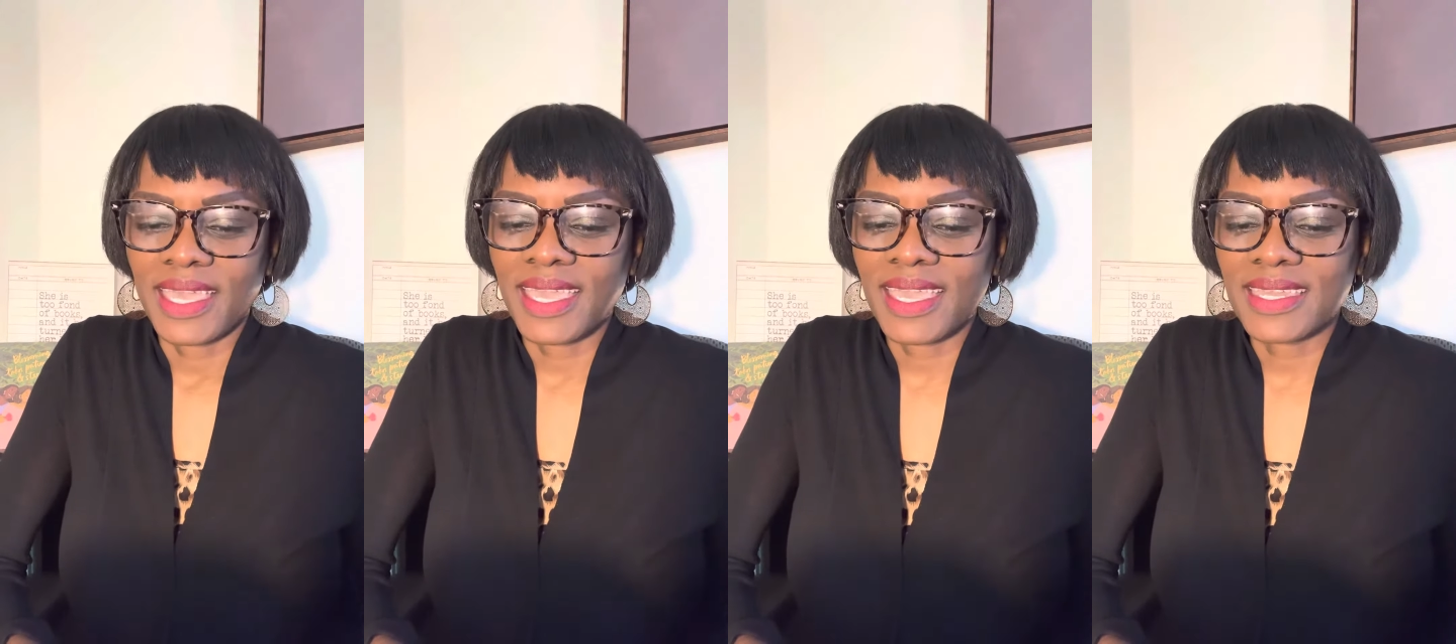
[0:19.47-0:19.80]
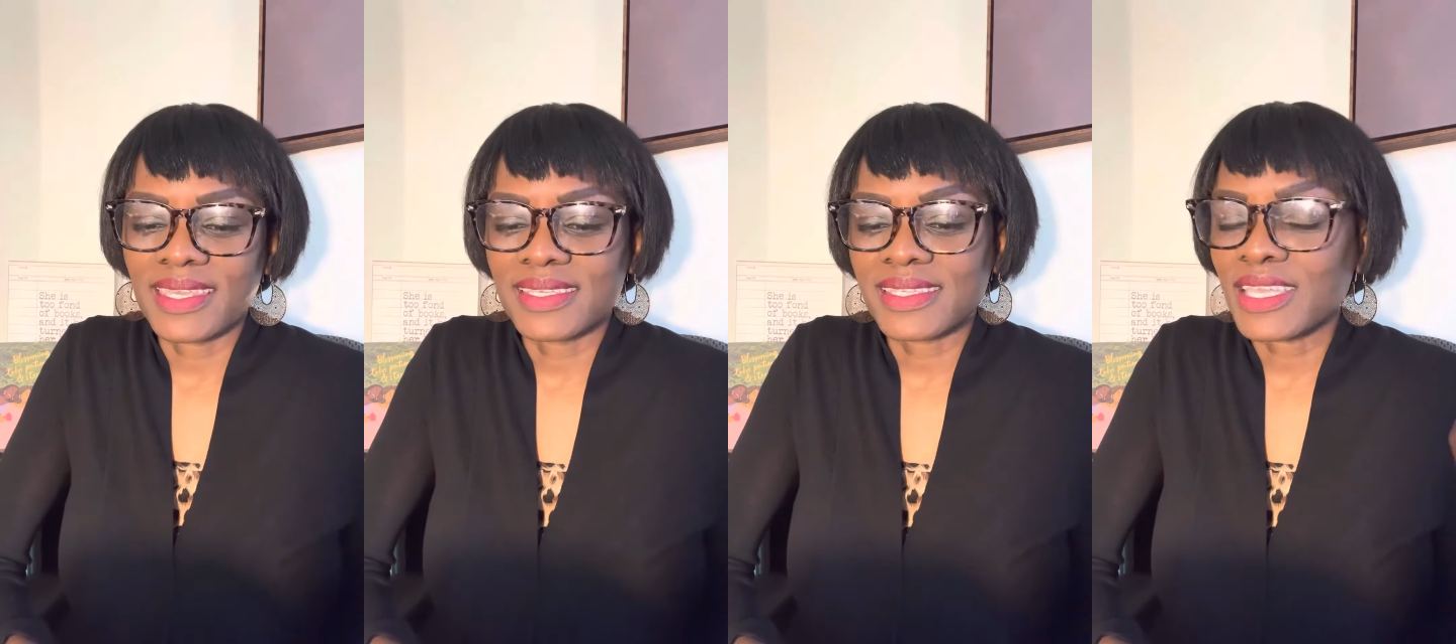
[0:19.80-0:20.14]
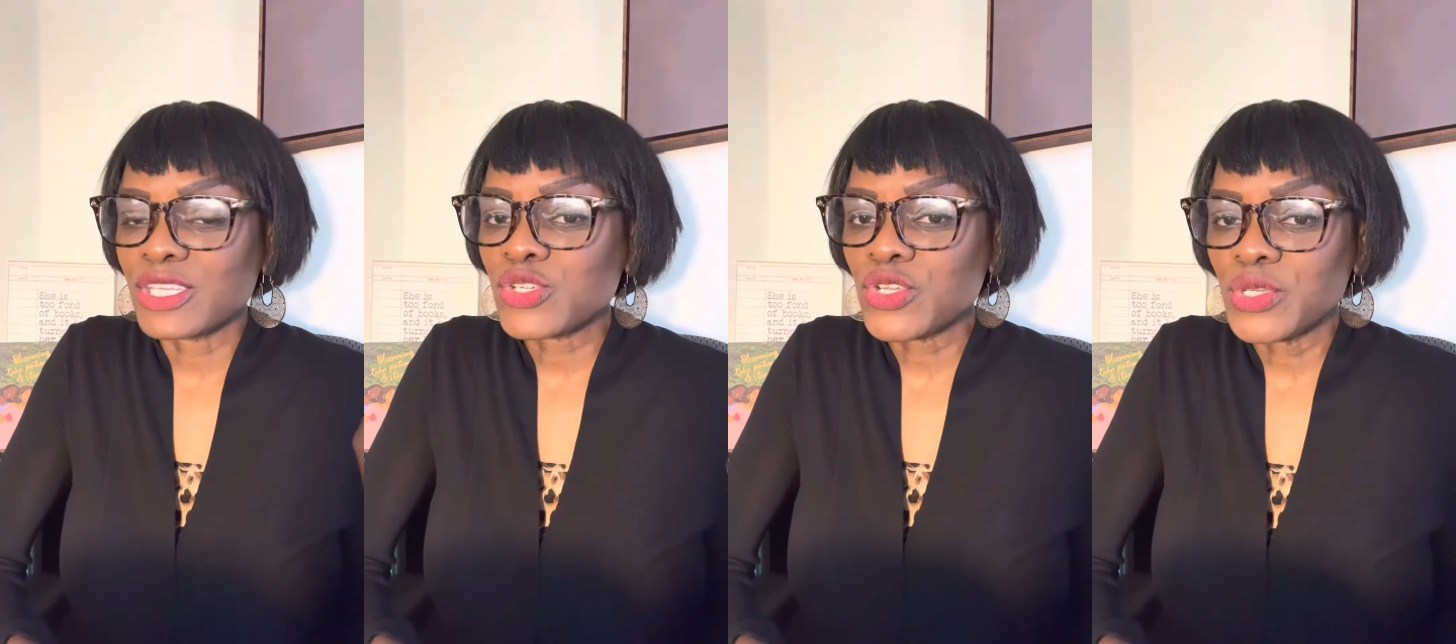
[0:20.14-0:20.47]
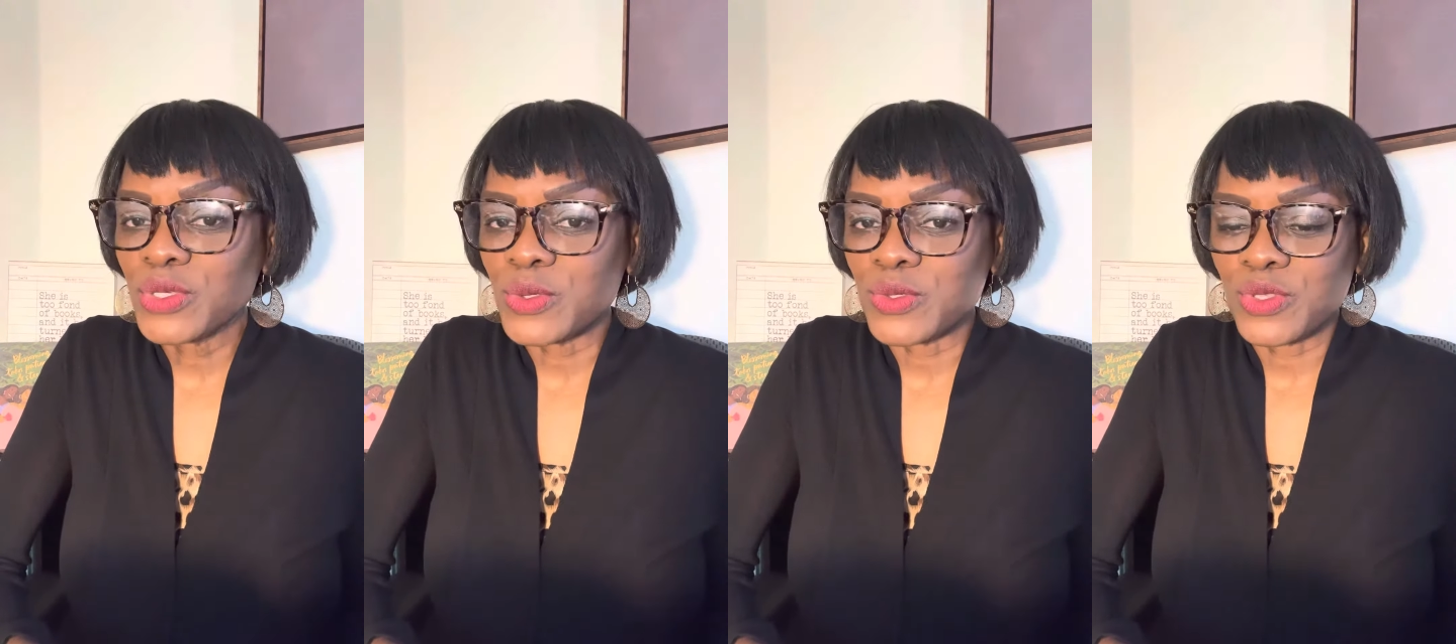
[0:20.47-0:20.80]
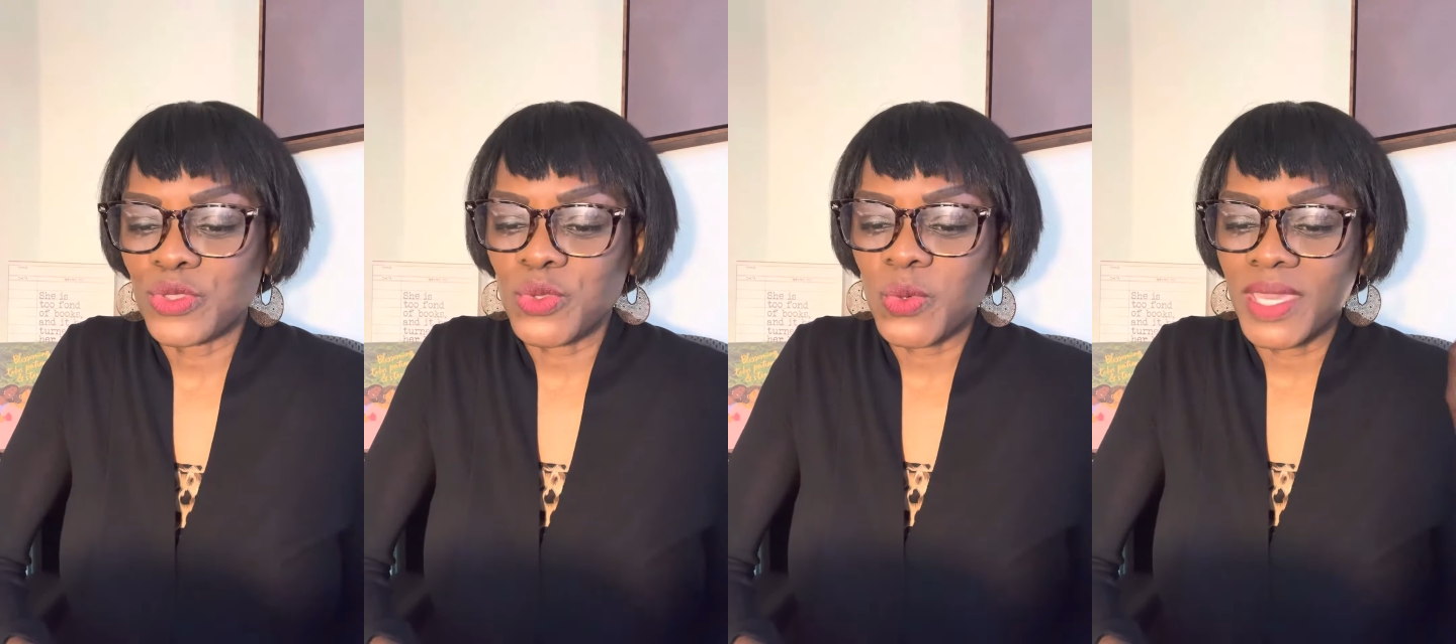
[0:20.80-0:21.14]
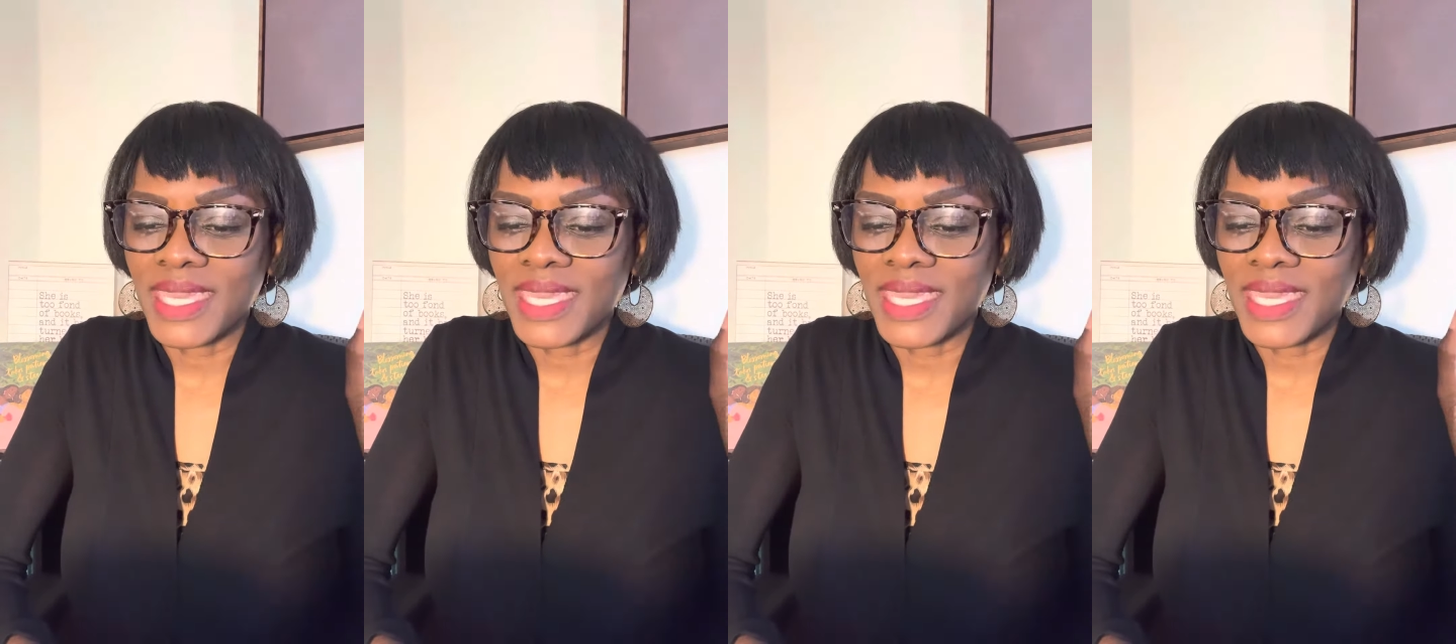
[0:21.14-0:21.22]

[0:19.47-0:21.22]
It is introduced through an